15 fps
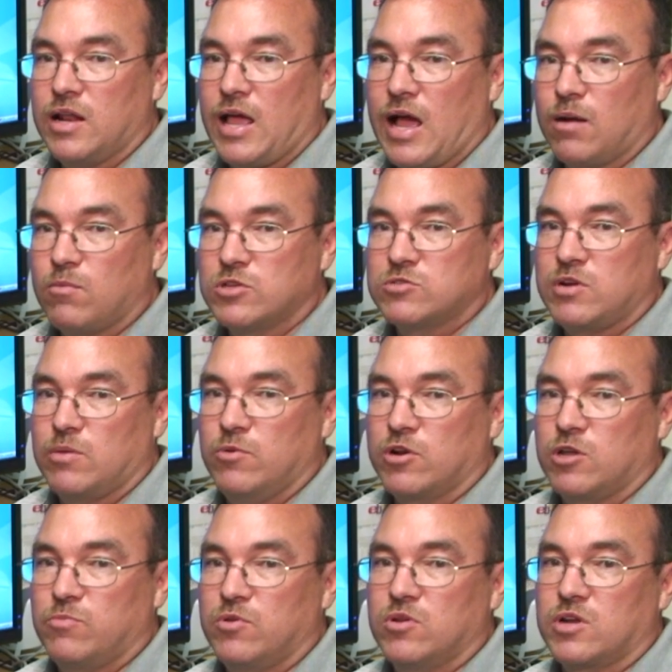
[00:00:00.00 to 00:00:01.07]
how much RAM your
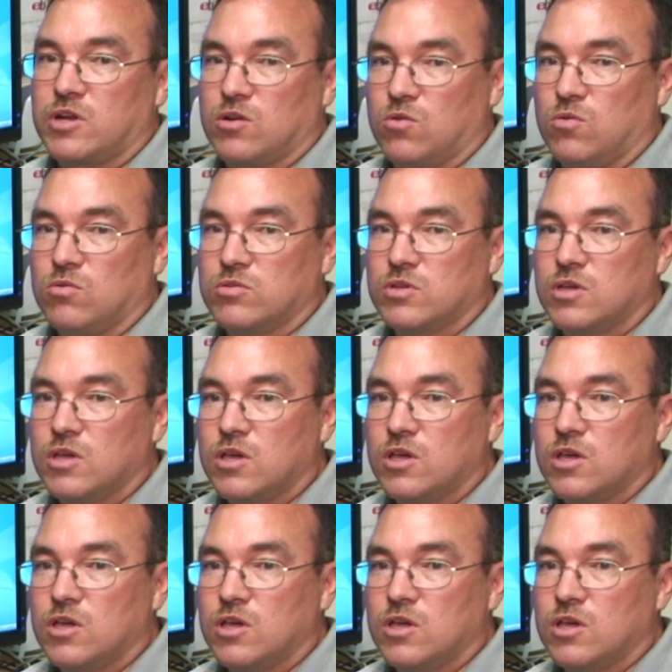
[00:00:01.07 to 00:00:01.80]
computer can hold.